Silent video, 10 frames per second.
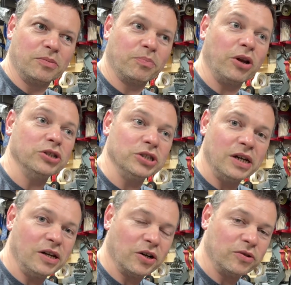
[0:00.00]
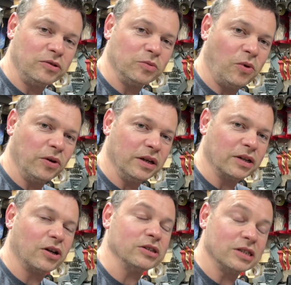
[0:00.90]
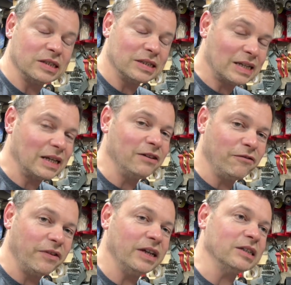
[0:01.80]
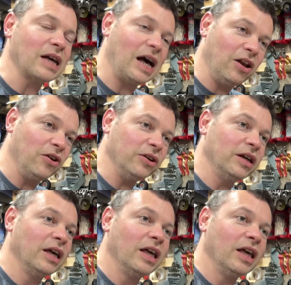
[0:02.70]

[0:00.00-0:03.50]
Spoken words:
plunging it into cold water, because it's a single phase alloy.